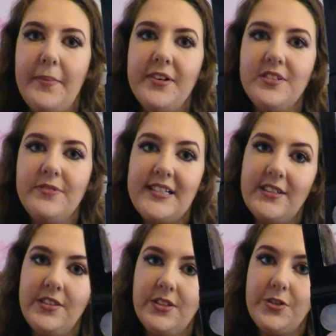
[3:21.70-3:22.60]
most
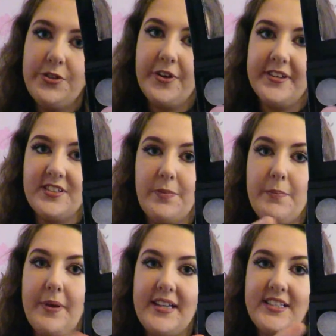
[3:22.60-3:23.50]
recent tutorials have been
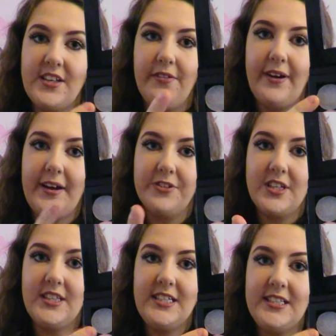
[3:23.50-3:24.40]
based around
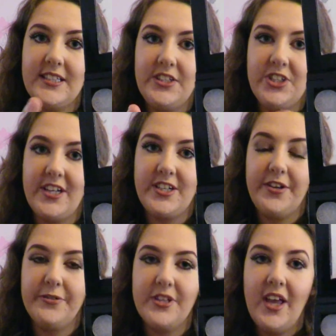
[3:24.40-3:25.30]
these
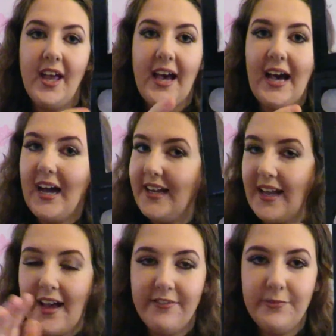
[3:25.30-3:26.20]
shadows. I
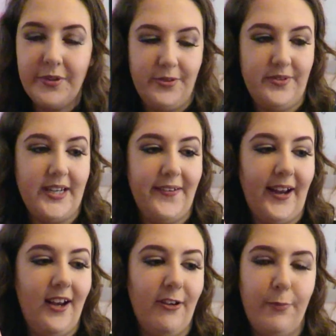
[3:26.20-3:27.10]
haven't put them down.
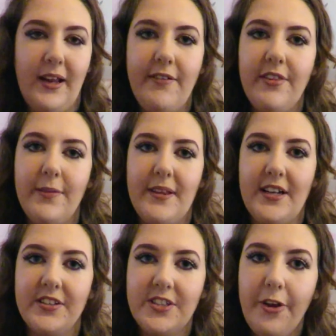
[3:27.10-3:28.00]
I love playing with them. They
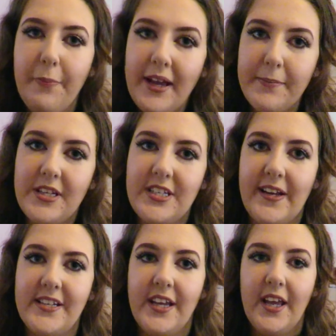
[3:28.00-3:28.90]
are so
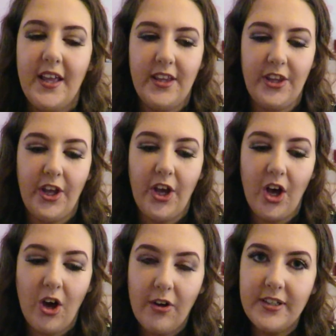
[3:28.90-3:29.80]
pigmented that
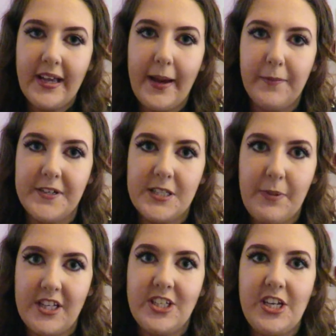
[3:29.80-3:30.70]
on camera
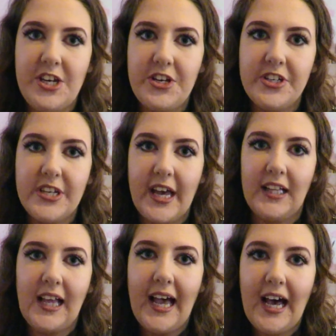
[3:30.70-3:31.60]
especially you can tell
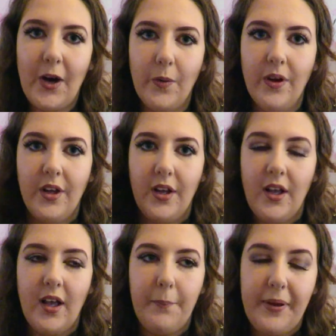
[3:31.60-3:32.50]
how
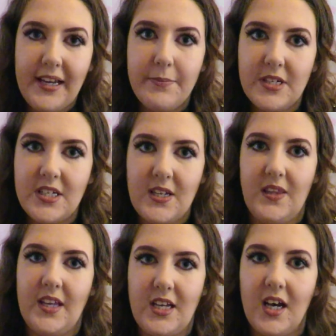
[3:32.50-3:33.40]
pigmented
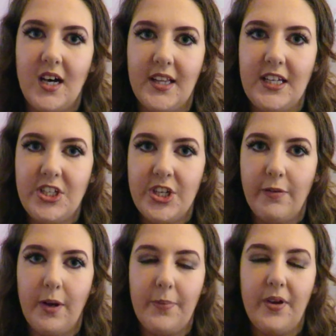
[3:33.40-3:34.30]
they are. They show
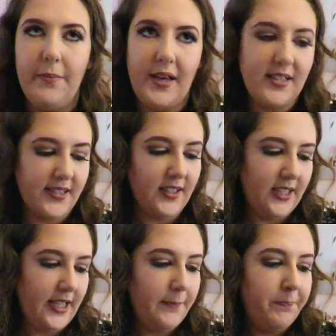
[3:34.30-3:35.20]
up
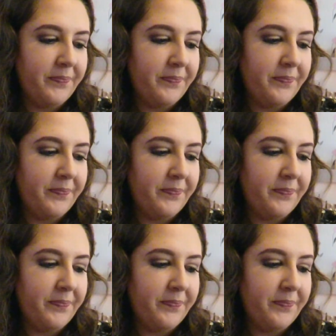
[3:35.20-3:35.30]
amazingly.